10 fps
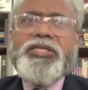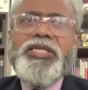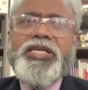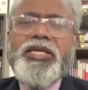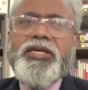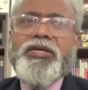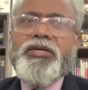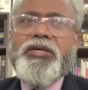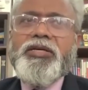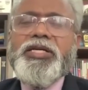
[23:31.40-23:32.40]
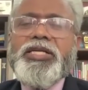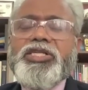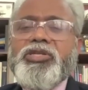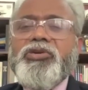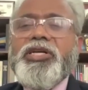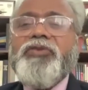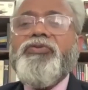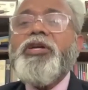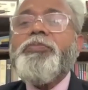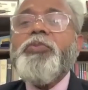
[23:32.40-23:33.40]
sea conditions were
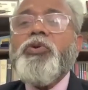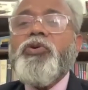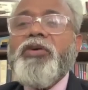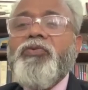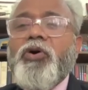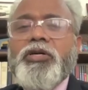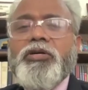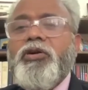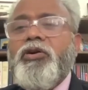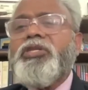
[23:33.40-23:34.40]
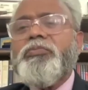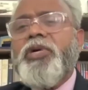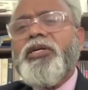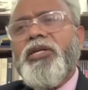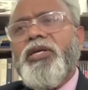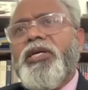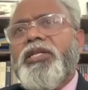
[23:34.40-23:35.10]
different; people could have walked across, but